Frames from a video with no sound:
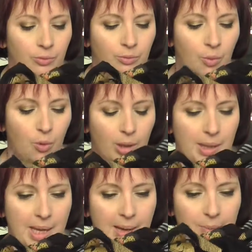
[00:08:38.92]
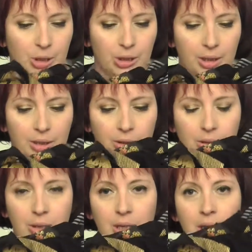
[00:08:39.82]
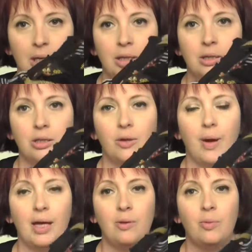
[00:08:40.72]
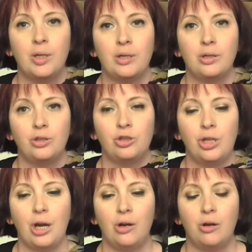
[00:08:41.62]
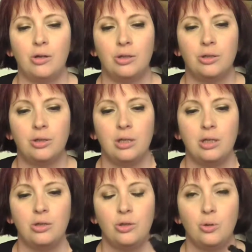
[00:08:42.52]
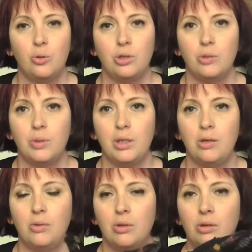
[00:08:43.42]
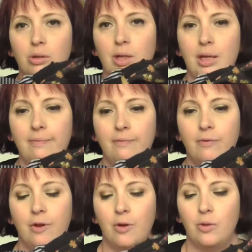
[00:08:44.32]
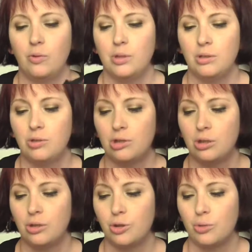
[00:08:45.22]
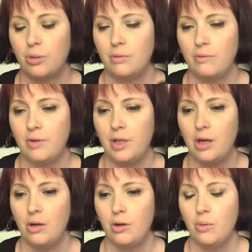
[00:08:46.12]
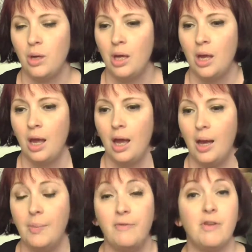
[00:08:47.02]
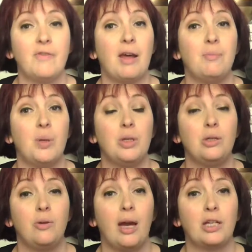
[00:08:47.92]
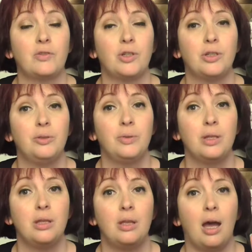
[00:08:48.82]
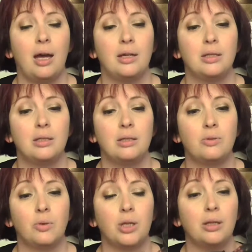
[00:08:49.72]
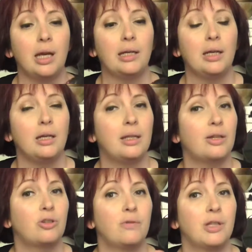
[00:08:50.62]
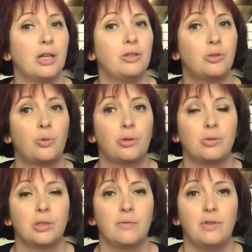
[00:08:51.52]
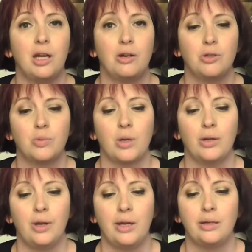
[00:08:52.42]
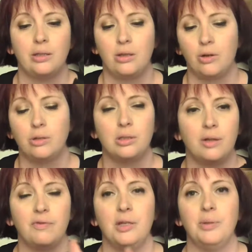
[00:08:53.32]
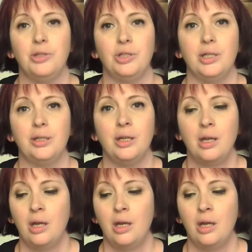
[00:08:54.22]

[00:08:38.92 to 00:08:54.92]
more on that much later. So I will share all the stores with you and all the info. So it's just a little short video. If you have not been to Asheville, it is in North Carolina, and actually I have a lot of historical stuff there as well as the art stuff that I mentioned.